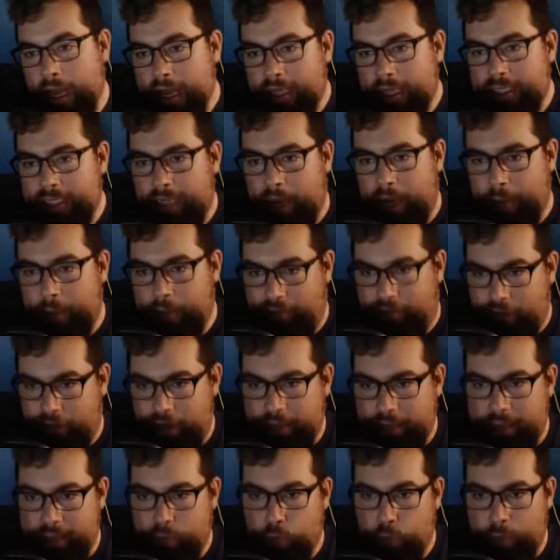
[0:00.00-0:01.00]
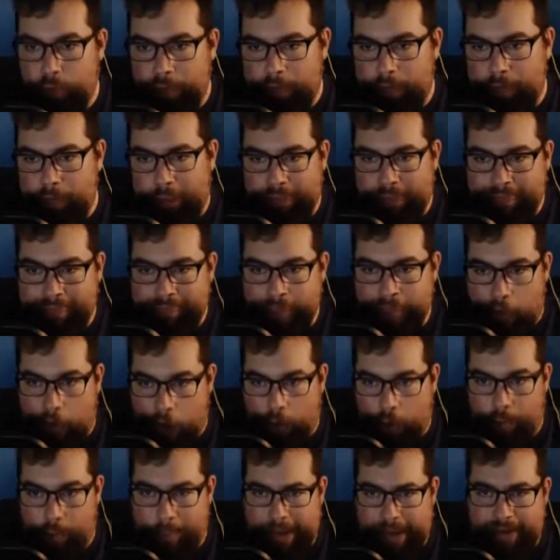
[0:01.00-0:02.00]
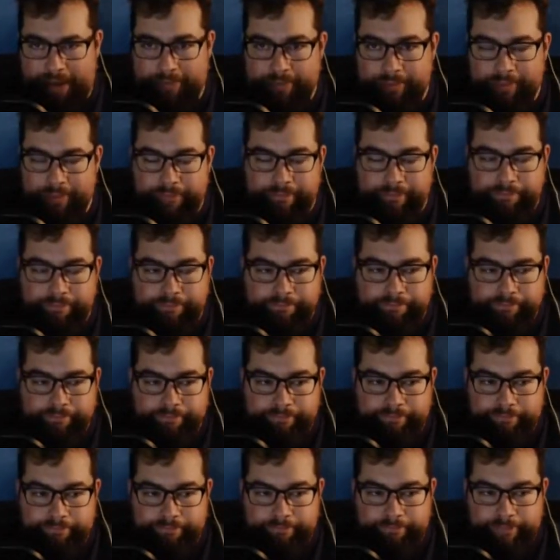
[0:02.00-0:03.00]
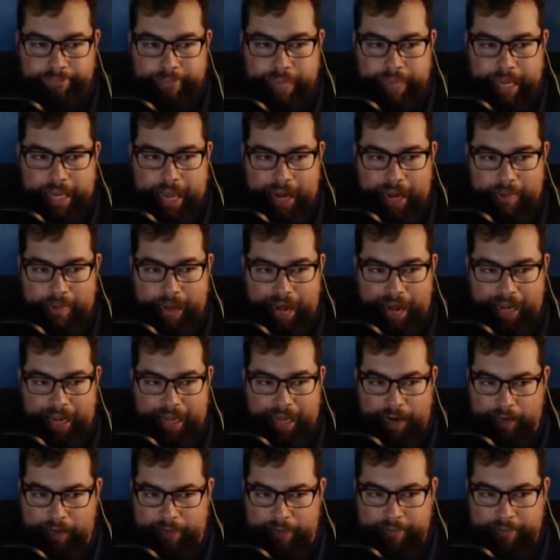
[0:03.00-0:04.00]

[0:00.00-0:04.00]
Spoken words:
Time to find some more people. Help them out. And get them out of there.